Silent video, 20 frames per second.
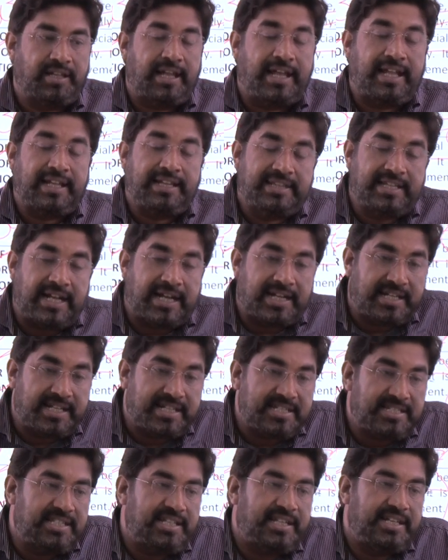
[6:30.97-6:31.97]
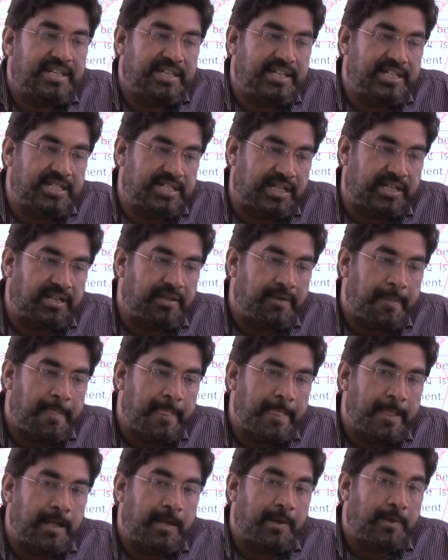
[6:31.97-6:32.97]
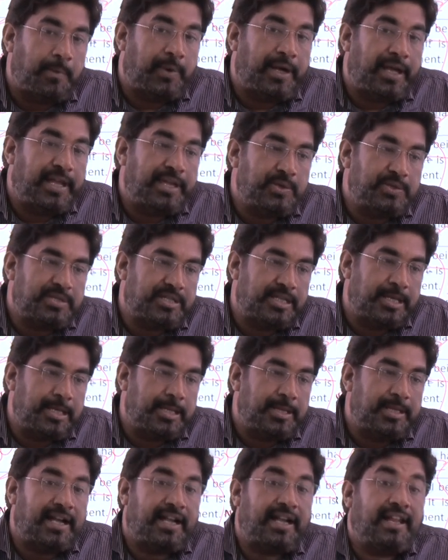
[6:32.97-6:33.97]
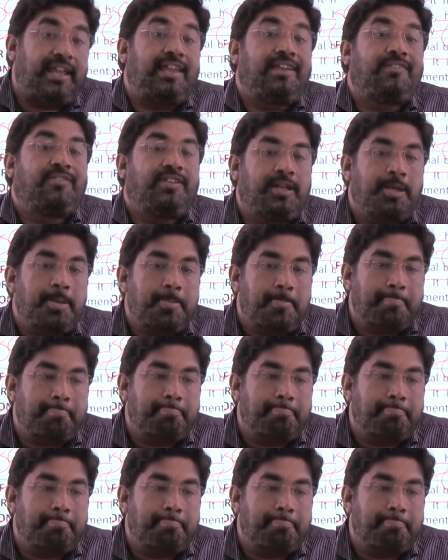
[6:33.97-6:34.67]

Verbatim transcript: And that is the reason why you see that even